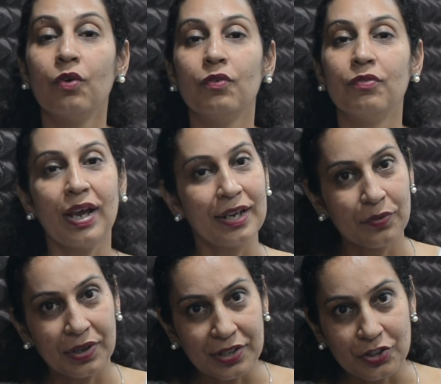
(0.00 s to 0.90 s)

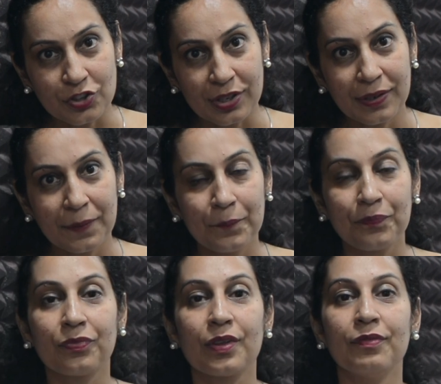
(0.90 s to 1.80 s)
Value addition,
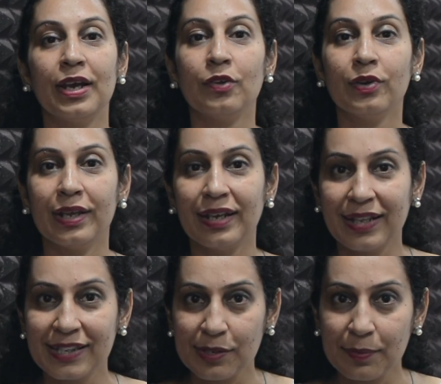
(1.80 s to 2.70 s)
value
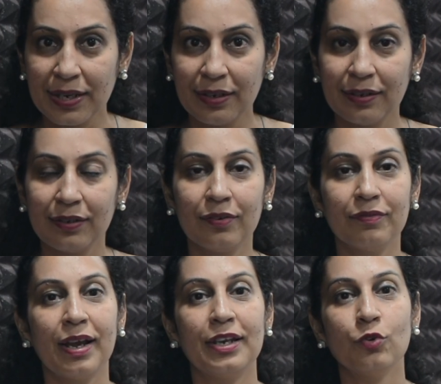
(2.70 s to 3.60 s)
enhancement,
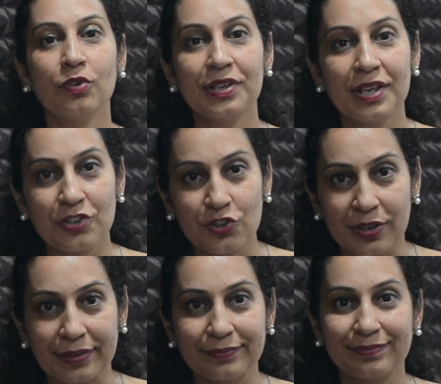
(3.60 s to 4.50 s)
value
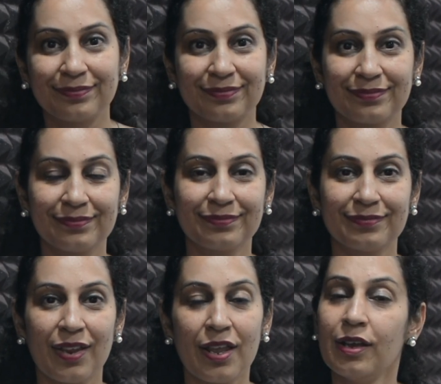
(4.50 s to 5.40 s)
creation.
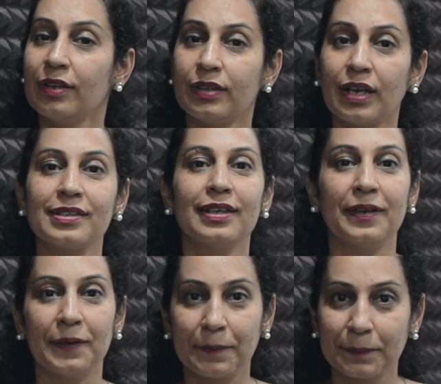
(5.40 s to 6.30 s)
That's
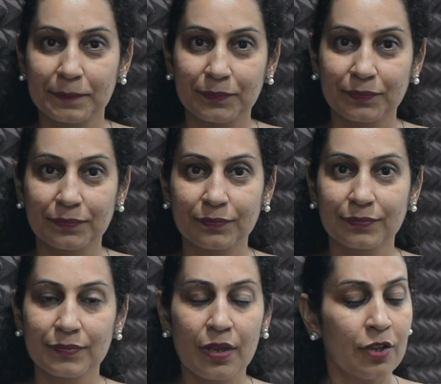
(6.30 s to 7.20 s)
it.
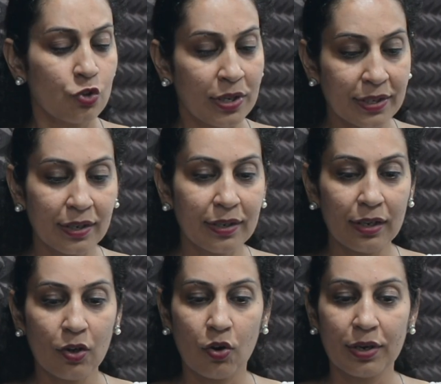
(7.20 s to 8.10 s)
So
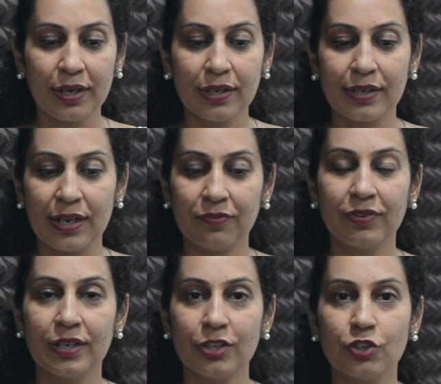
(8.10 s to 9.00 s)
internal audit
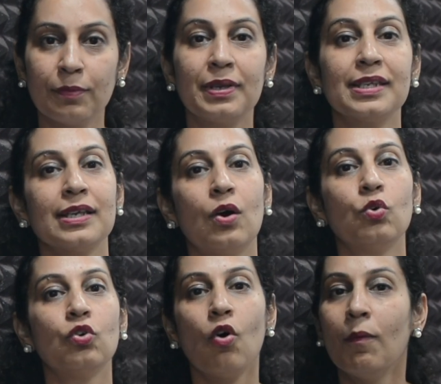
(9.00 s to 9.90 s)
definition may
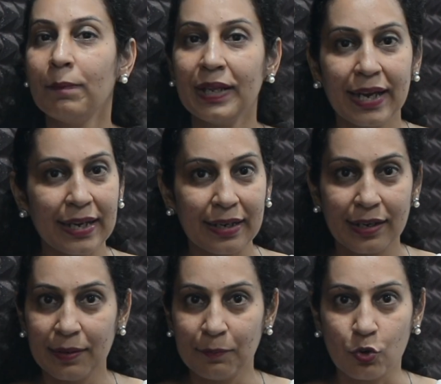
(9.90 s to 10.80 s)
sound complicated
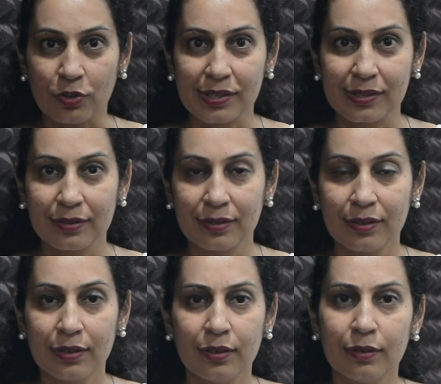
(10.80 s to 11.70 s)
in books,
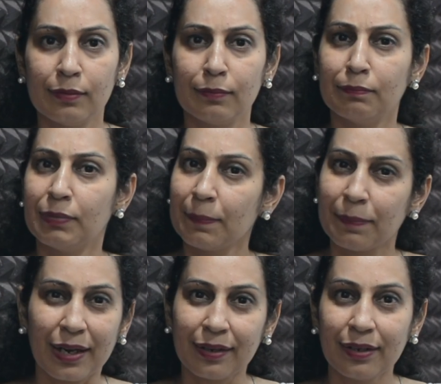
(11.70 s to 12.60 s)
but
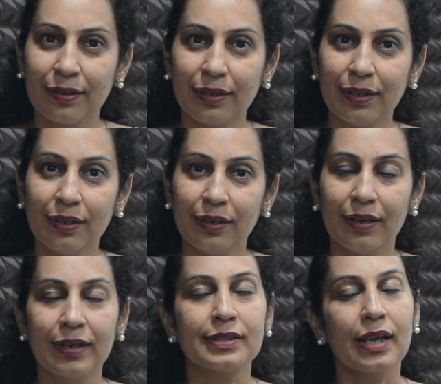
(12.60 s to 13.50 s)
practically
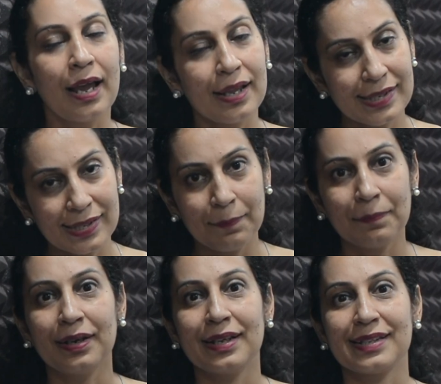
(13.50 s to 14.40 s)
it's as
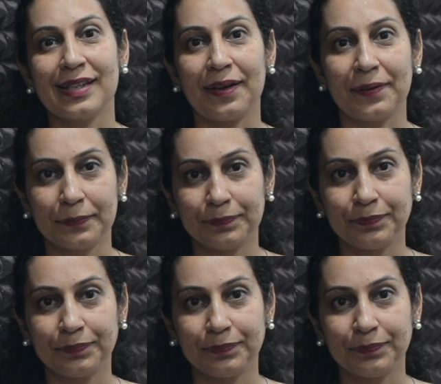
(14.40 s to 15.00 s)
simple as that.